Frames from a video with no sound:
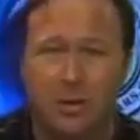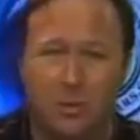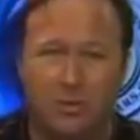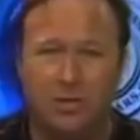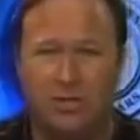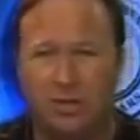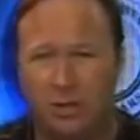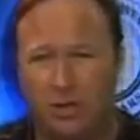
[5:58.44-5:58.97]
with
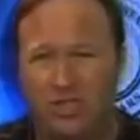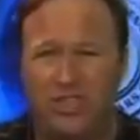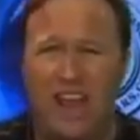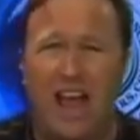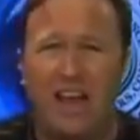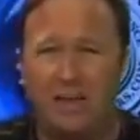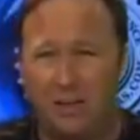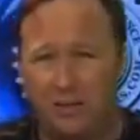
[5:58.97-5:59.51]
just a
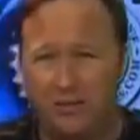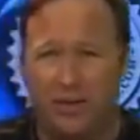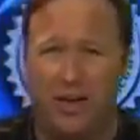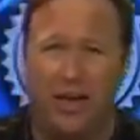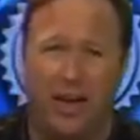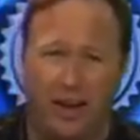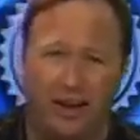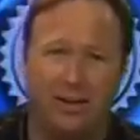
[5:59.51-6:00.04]

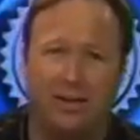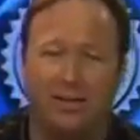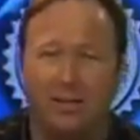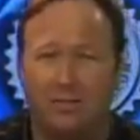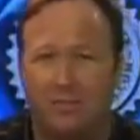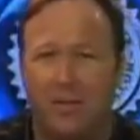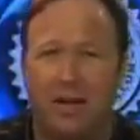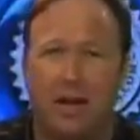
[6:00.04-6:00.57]
satisfied
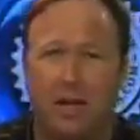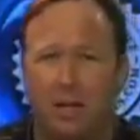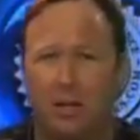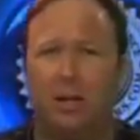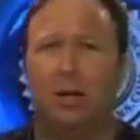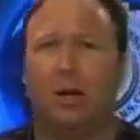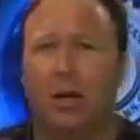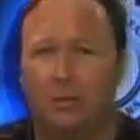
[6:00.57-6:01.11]

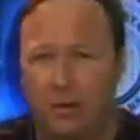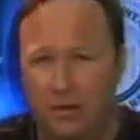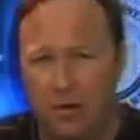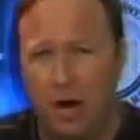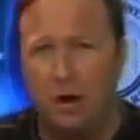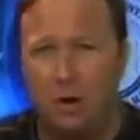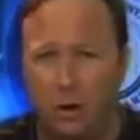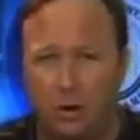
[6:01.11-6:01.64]
look of a
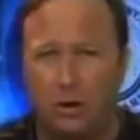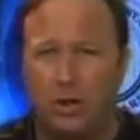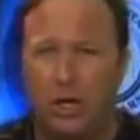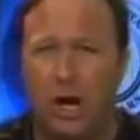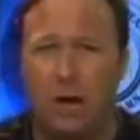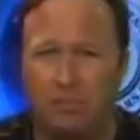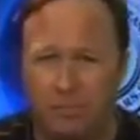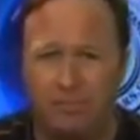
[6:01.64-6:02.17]
total
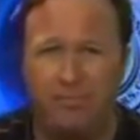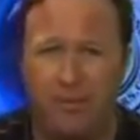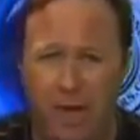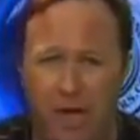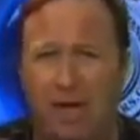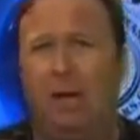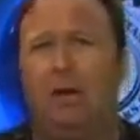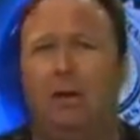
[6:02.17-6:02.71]
chump
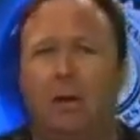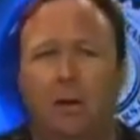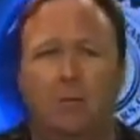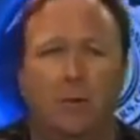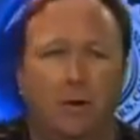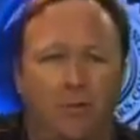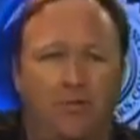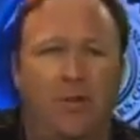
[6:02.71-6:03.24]
fake for a